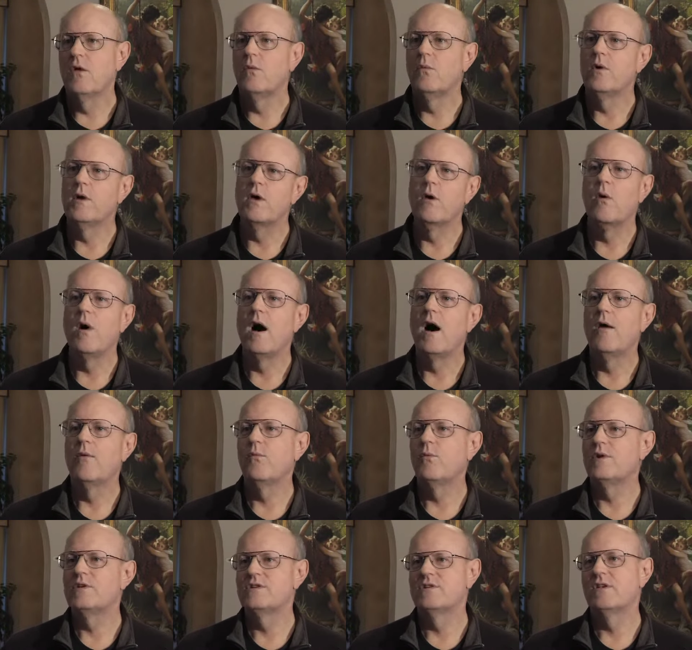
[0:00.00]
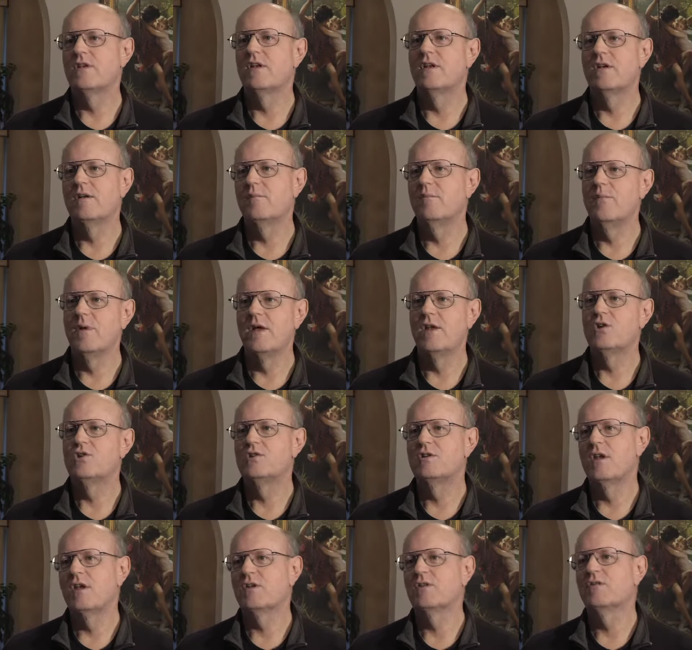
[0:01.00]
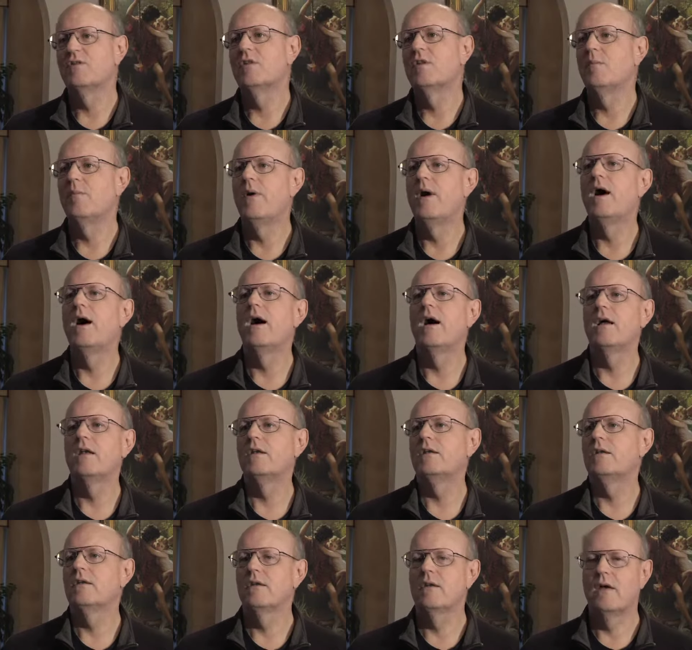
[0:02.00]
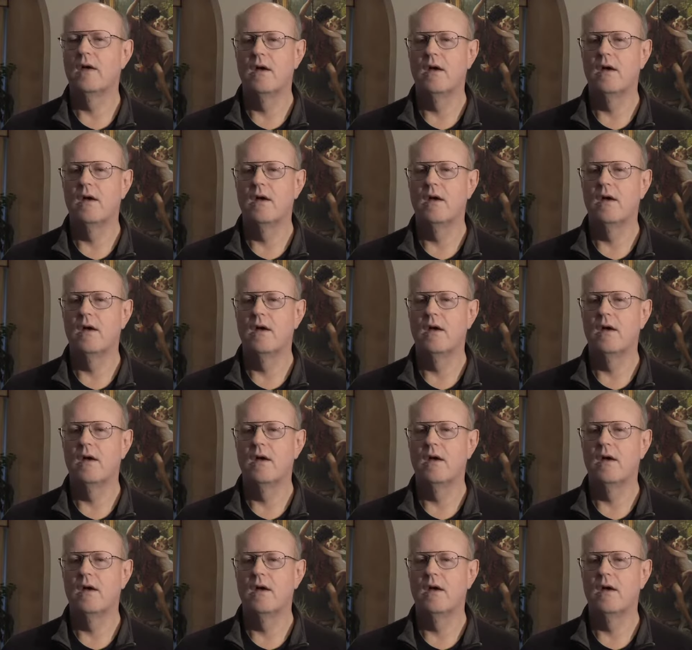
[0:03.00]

we go out and we sit at a bench next to the pond.